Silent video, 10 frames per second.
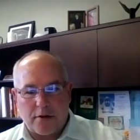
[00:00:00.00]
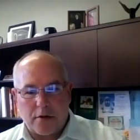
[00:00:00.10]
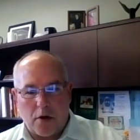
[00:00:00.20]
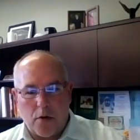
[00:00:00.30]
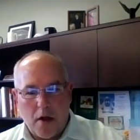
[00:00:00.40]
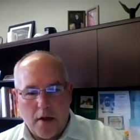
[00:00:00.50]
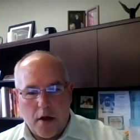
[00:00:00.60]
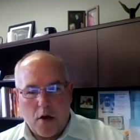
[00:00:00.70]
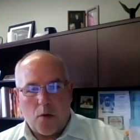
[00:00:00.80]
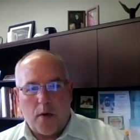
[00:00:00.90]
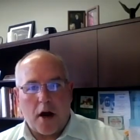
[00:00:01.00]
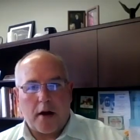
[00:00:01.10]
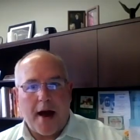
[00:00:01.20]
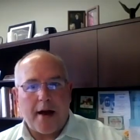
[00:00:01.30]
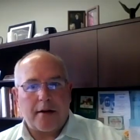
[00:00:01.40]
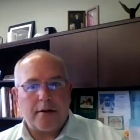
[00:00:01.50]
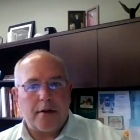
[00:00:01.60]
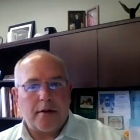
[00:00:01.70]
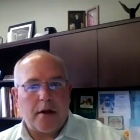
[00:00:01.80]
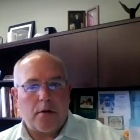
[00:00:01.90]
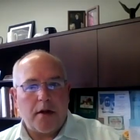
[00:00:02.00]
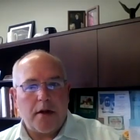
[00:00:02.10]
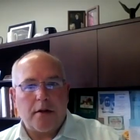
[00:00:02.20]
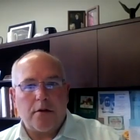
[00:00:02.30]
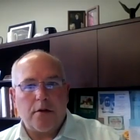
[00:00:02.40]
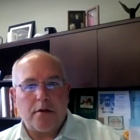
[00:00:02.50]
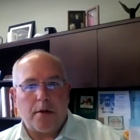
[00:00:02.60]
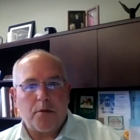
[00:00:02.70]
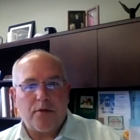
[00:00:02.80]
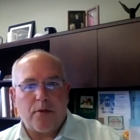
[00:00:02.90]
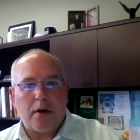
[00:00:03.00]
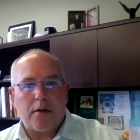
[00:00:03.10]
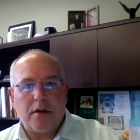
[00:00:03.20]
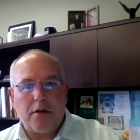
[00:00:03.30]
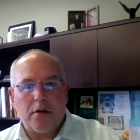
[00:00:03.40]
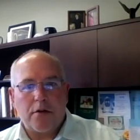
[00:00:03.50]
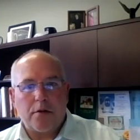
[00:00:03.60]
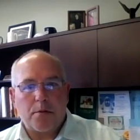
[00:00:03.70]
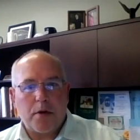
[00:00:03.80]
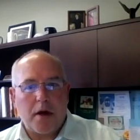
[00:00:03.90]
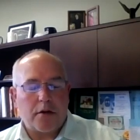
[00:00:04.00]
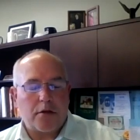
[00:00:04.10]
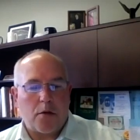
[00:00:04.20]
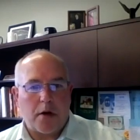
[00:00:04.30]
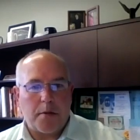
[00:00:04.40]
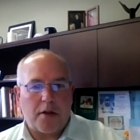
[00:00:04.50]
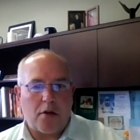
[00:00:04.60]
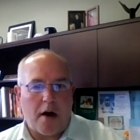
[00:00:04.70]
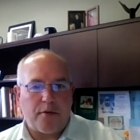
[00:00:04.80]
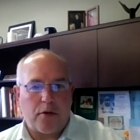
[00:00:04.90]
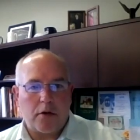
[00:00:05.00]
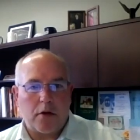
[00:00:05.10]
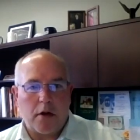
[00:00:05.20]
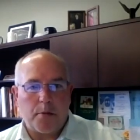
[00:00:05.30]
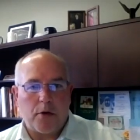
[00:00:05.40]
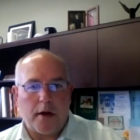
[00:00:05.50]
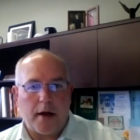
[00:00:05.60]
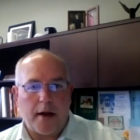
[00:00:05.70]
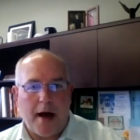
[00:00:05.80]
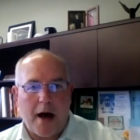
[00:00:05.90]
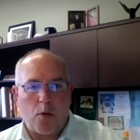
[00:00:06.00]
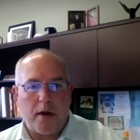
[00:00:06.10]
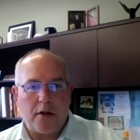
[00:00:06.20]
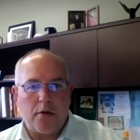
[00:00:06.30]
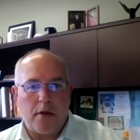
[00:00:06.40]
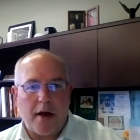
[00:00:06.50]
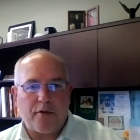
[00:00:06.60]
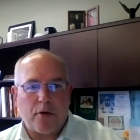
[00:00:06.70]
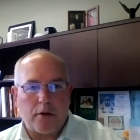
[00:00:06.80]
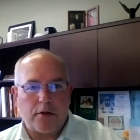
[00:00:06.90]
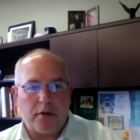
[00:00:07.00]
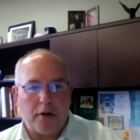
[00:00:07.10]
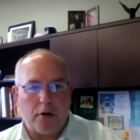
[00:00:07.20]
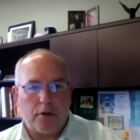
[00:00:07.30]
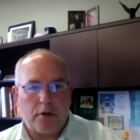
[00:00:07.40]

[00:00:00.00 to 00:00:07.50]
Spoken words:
So we are cognizant that we need to do something for our seniors. We also want to be thoughtful and deliberate in how we do that for our seniors.